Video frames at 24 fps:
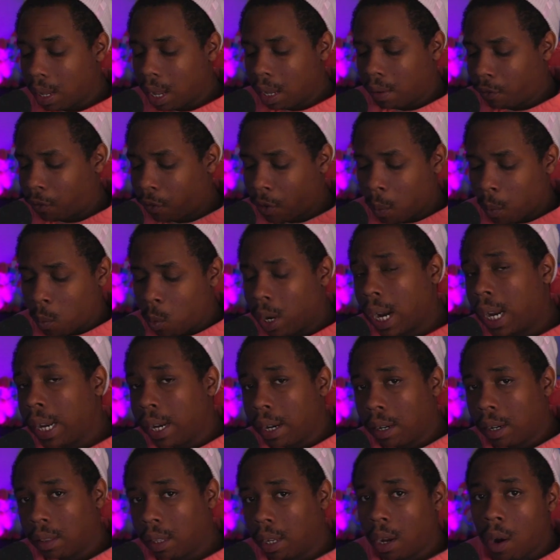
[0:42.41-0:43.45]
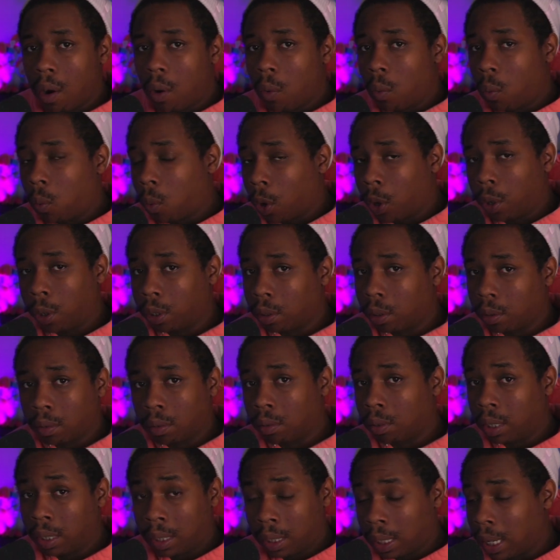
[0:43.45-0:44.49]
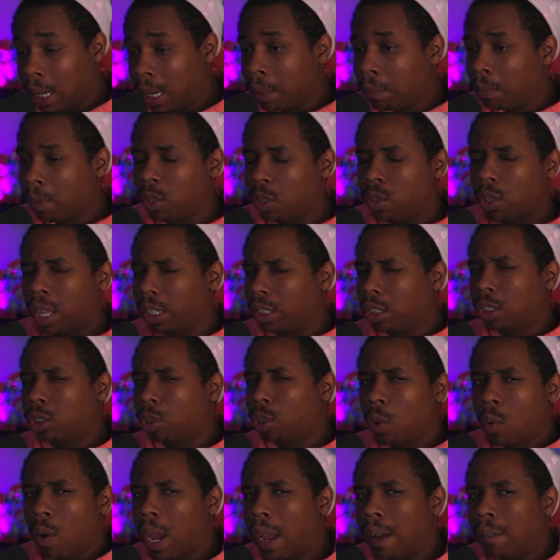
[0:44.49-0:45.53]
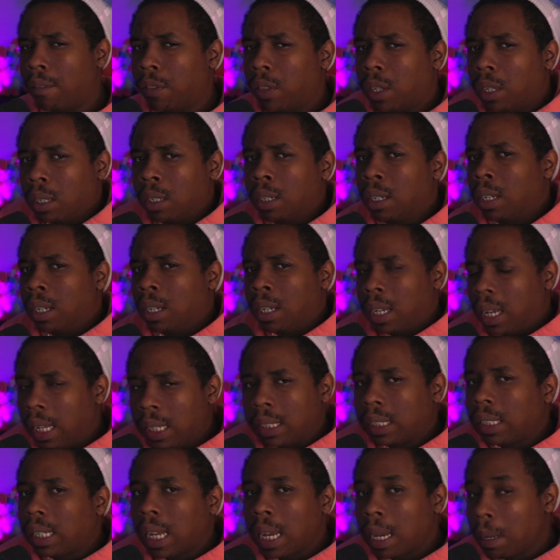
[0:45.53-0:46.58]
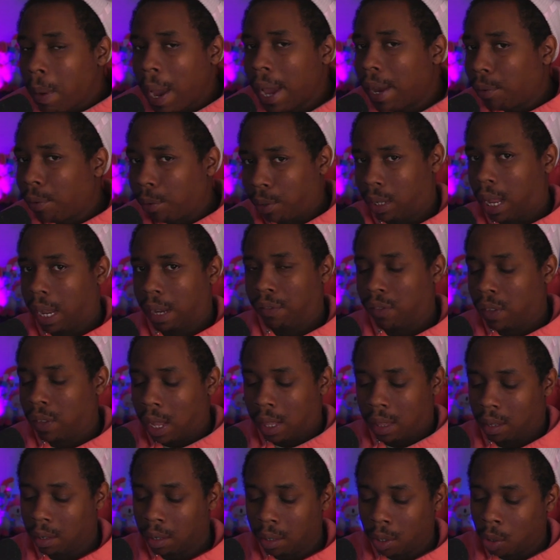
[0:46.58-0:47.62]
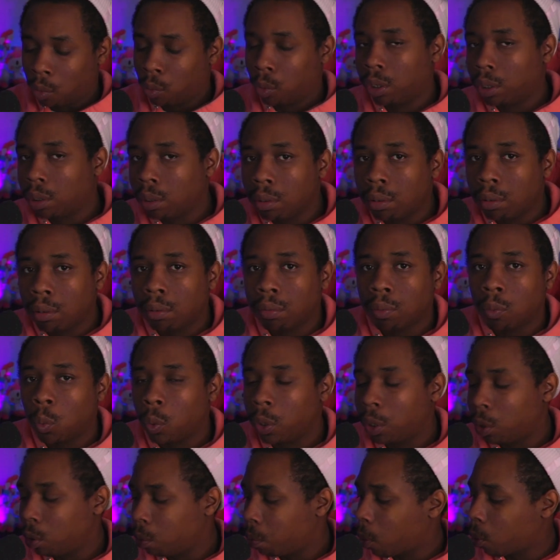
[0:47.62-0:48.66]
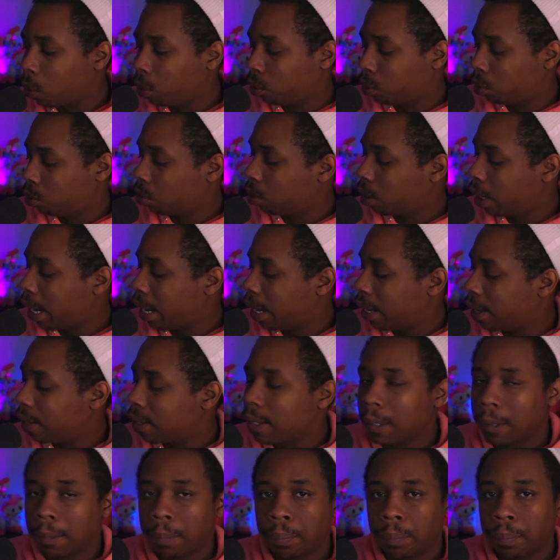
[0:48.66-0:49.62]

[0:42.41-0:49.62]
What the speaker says: From what I hear, they all work the same. They just don't have the insane battery life that the original Wii U Pro controller has.